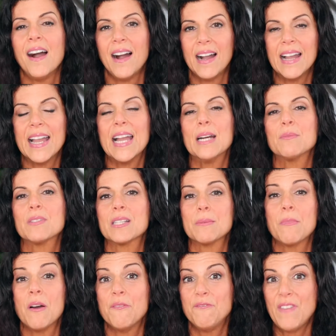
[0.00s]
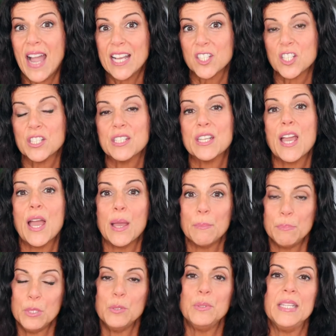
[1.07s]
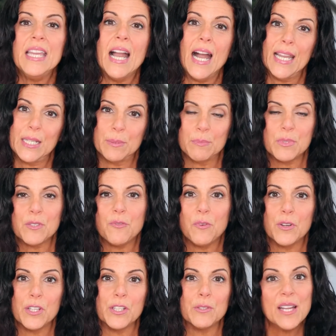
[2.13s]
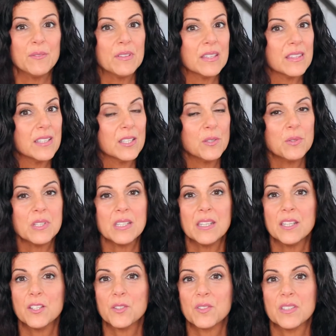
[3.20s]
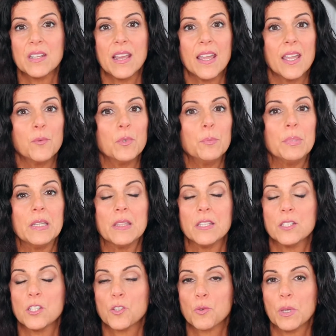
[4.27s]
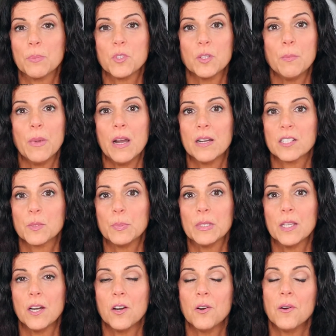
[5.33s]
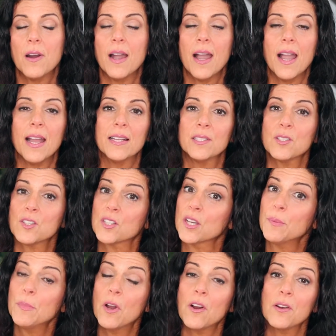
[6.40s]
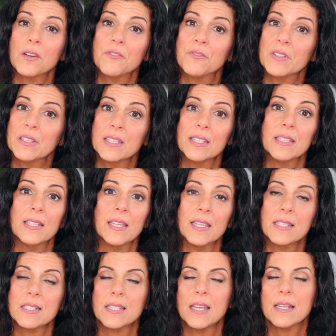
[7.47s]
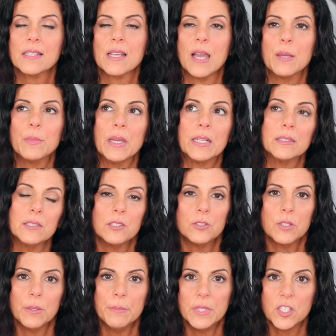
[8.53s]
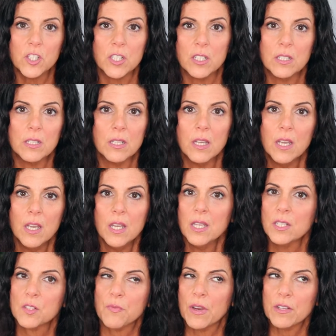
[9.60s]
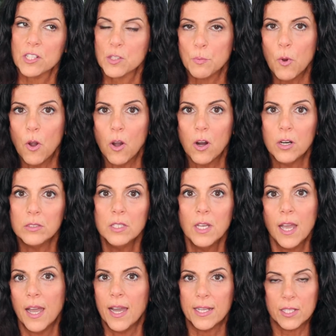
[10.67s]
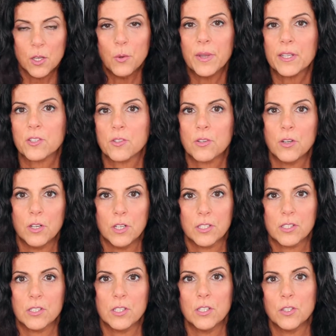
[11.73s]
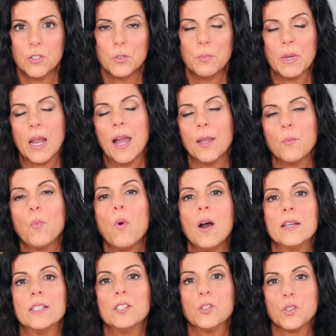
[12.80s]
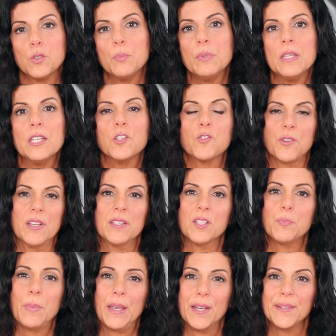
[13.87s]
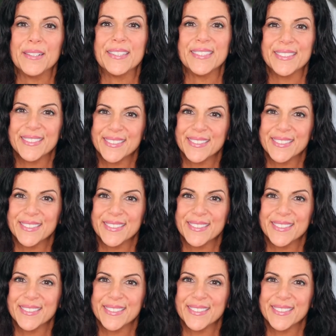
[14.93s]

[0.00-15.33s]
I have some fashion and beauty items for you. Everything you see here today will be in the description box below and some are affiliate links. Yes, I make a little commission. It's very small at no extra cost to you, but I wanted to be transparent.